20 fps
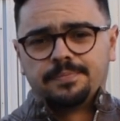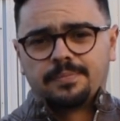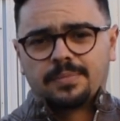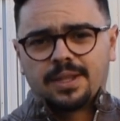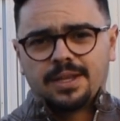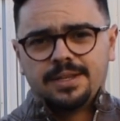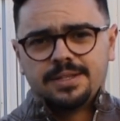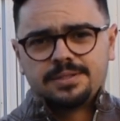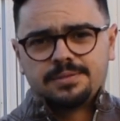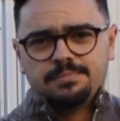
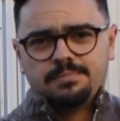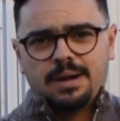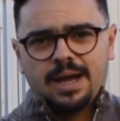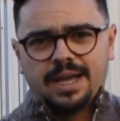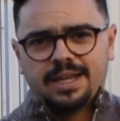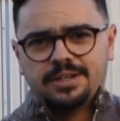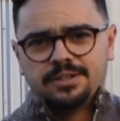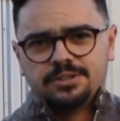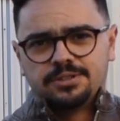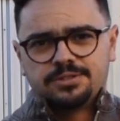It's
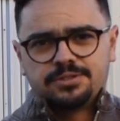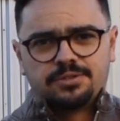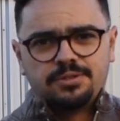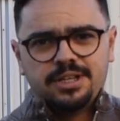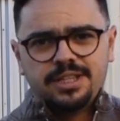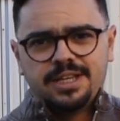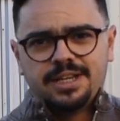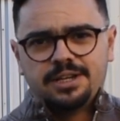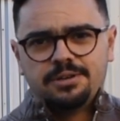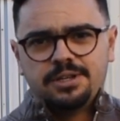-3
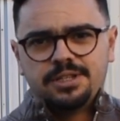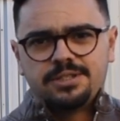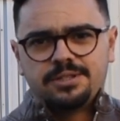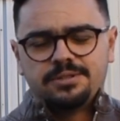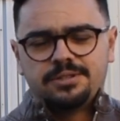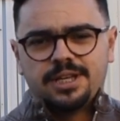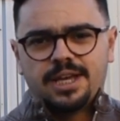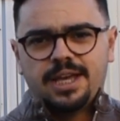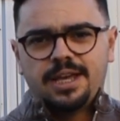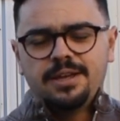degrees
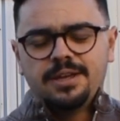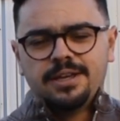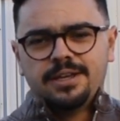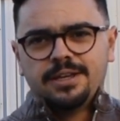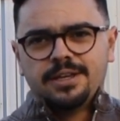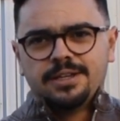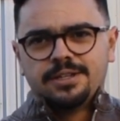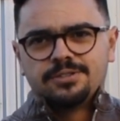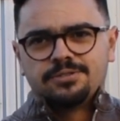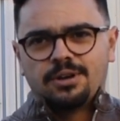today,
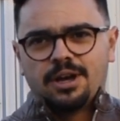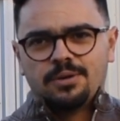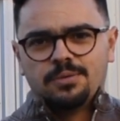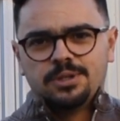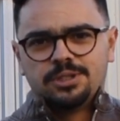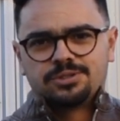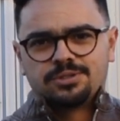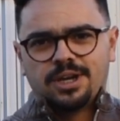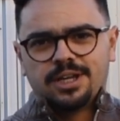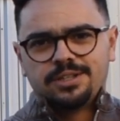so I will
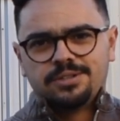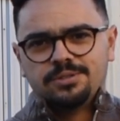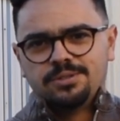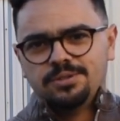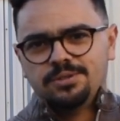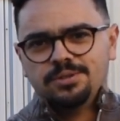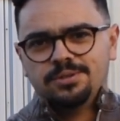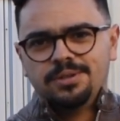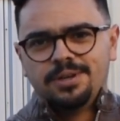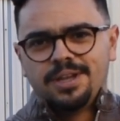try to
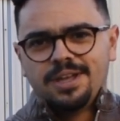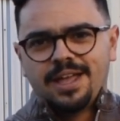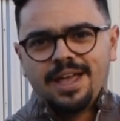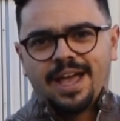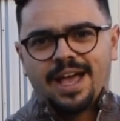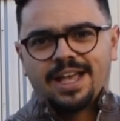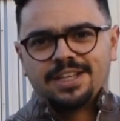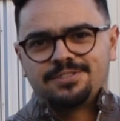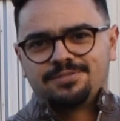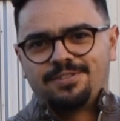do
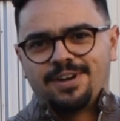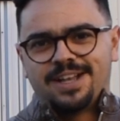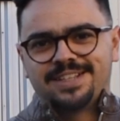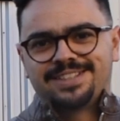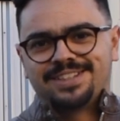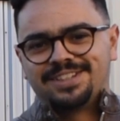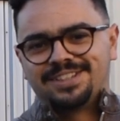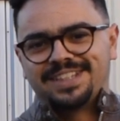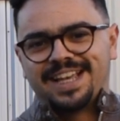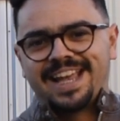as fast
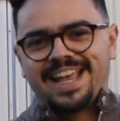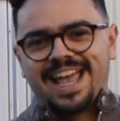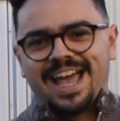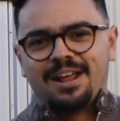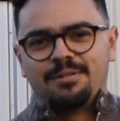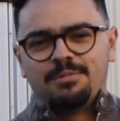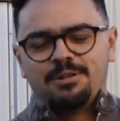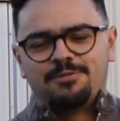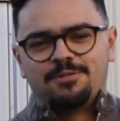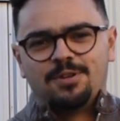as I can
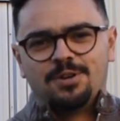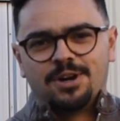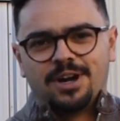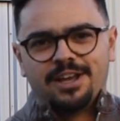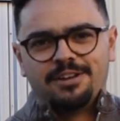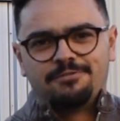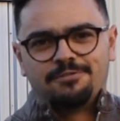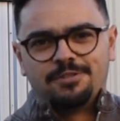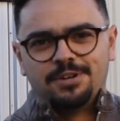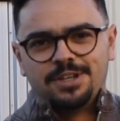before I
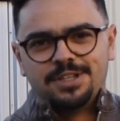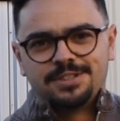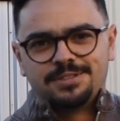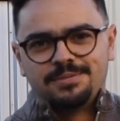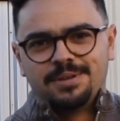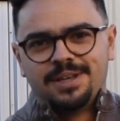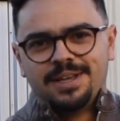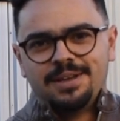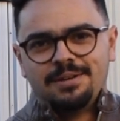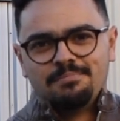freeze
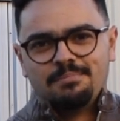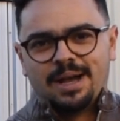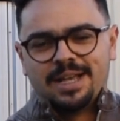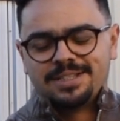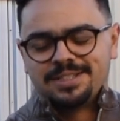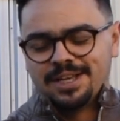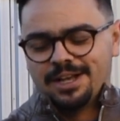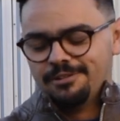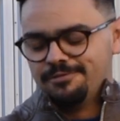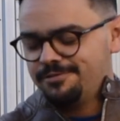
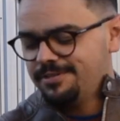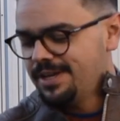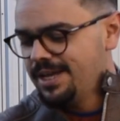myself.